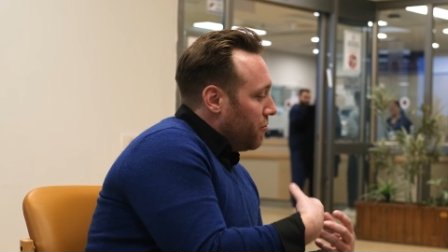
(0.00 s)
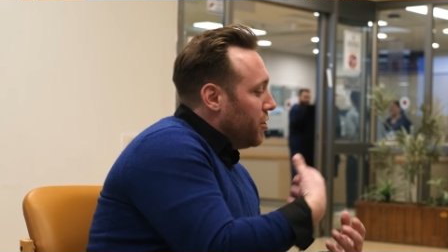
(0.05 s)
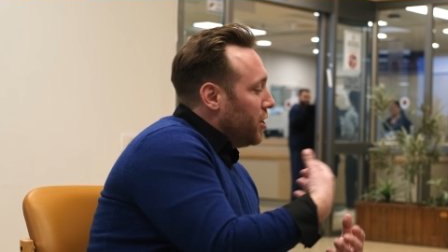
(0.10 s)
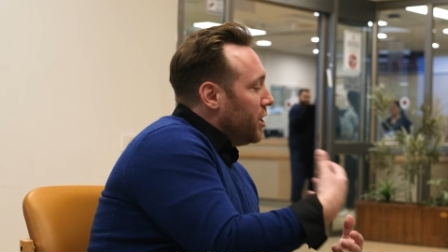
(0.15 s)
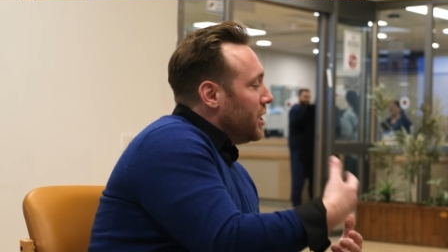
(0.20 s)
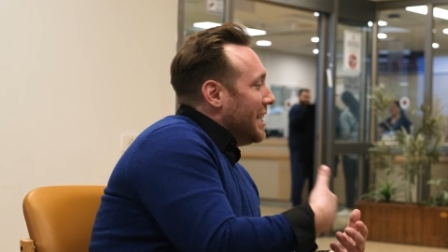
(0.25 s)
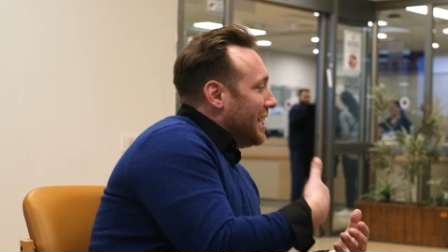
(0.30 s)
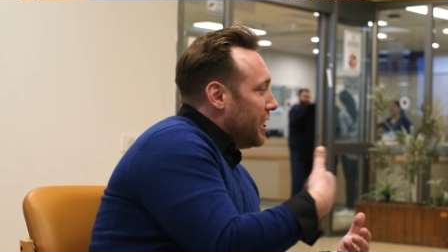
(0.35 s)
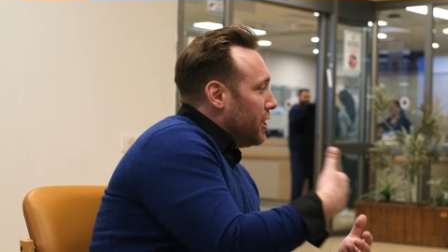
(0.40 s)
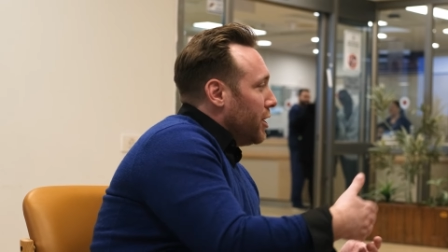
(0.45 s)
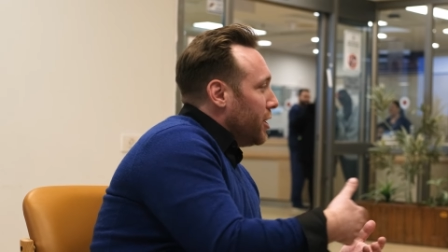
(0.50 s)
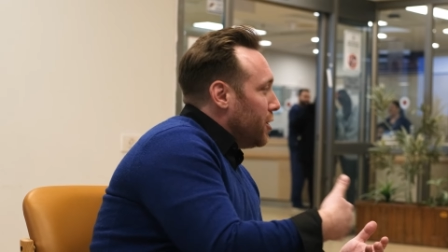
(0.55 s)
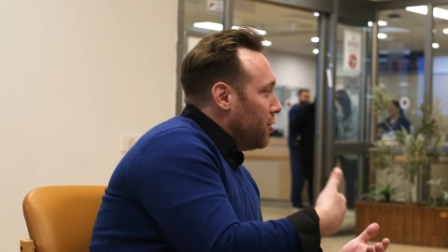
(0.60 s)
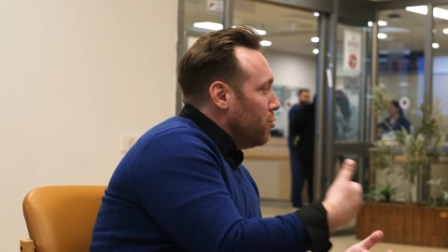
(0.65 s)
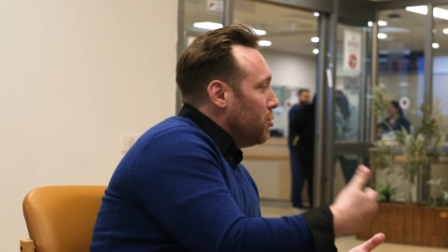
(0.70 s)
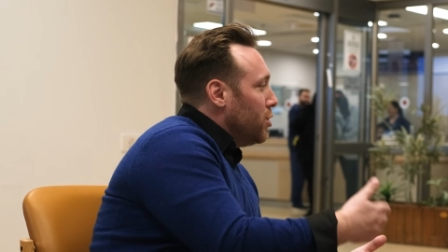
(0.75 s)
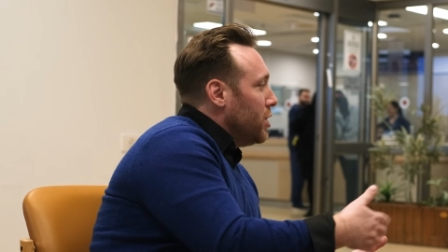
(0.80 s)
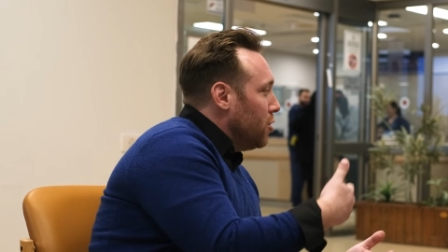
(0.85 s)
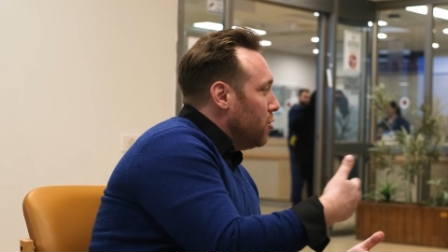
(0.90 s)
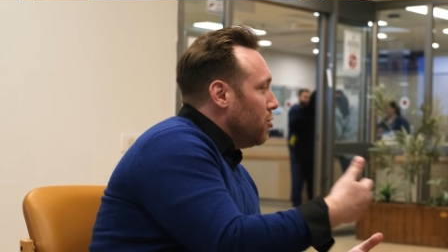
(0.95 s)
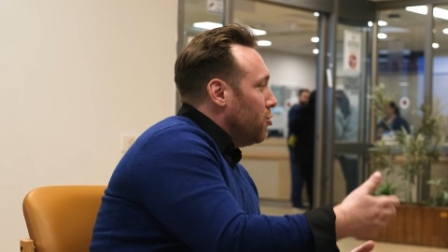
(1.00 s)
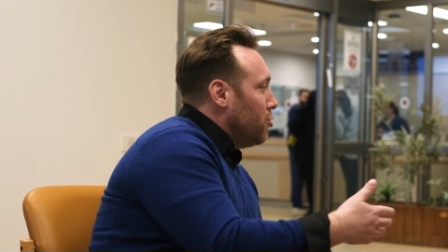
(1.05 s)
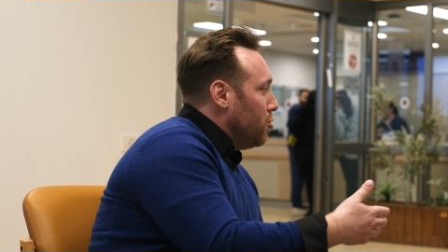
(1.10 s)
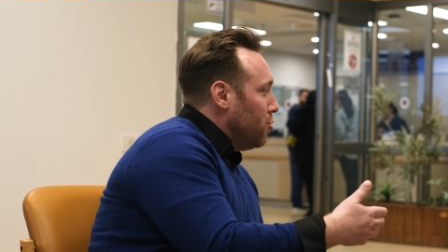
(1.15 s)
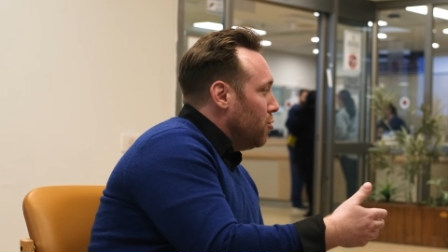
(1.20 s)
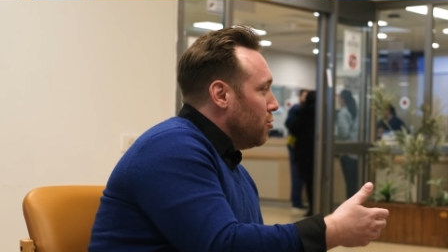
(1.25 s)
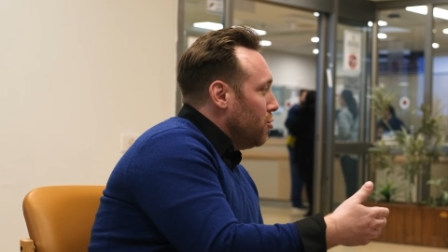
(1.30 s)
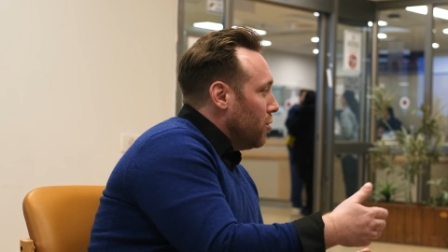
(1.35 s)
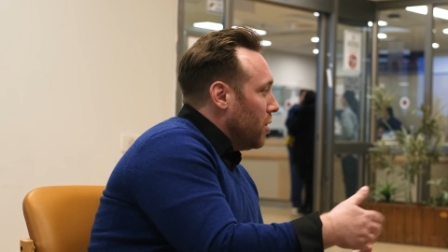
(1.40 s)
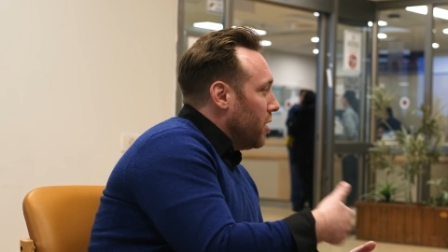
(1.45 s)
feeling like you didn't
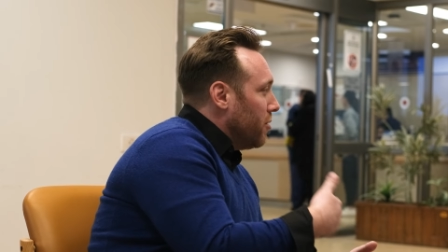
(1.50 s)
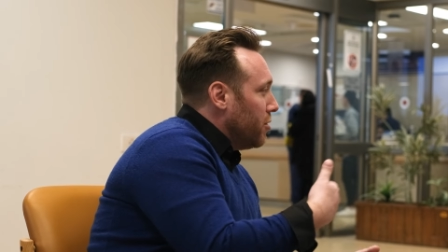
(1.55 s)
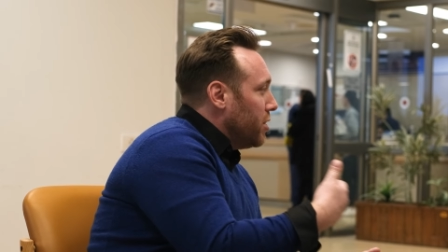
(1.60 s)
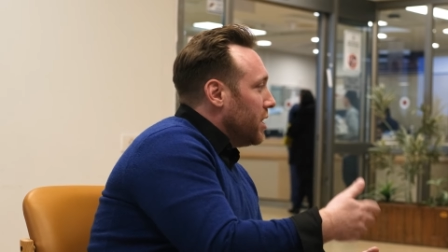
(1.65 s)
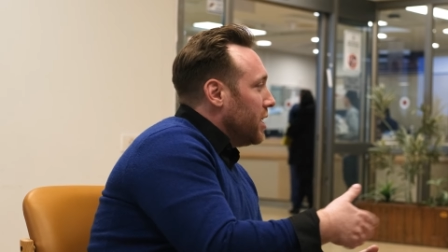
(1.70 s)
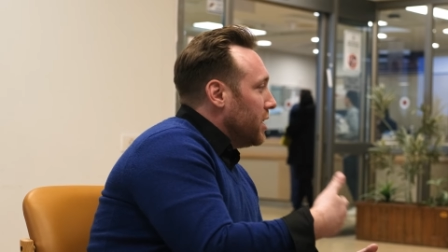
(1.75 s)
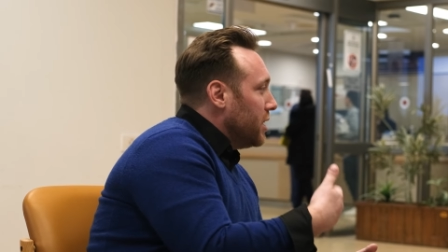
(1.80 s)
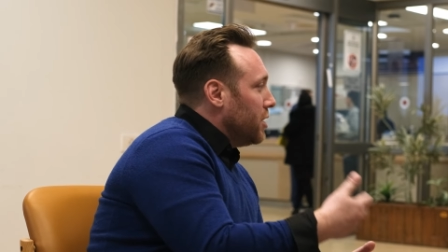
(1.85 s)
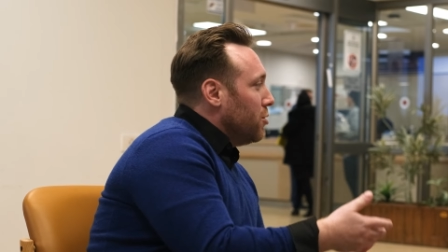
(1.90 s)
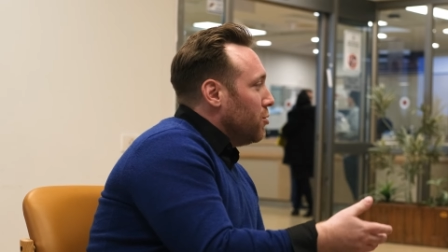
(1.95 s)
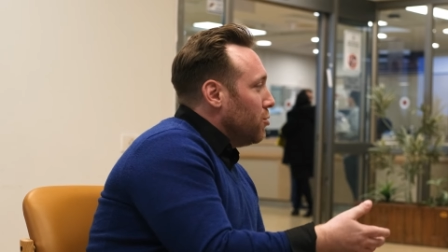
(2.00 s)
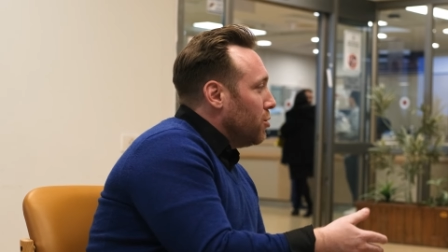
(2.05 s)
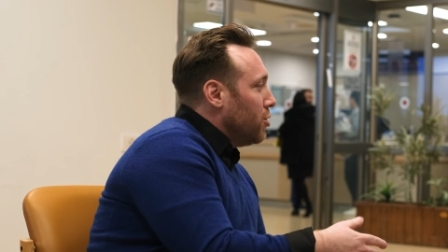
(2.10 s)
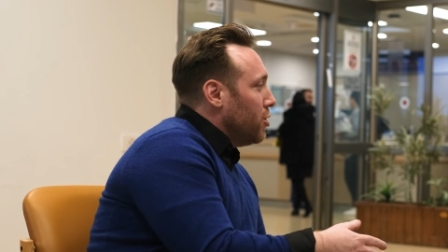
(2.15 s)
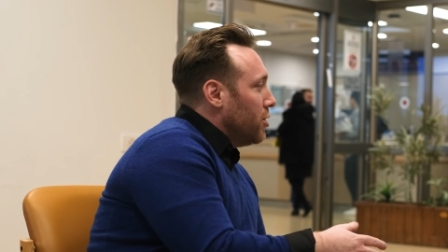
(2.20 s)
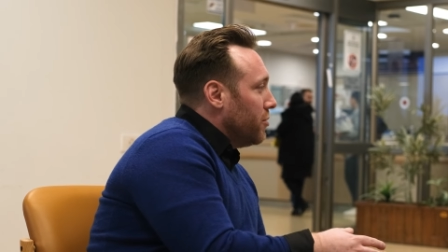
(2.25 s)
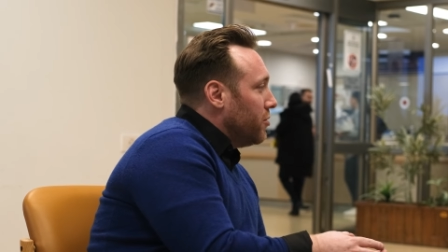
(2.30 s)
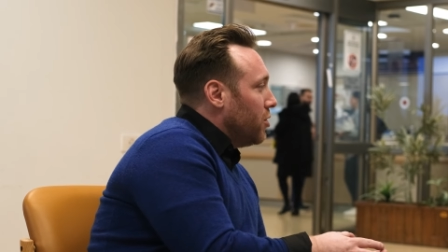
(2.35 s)
do everything that you could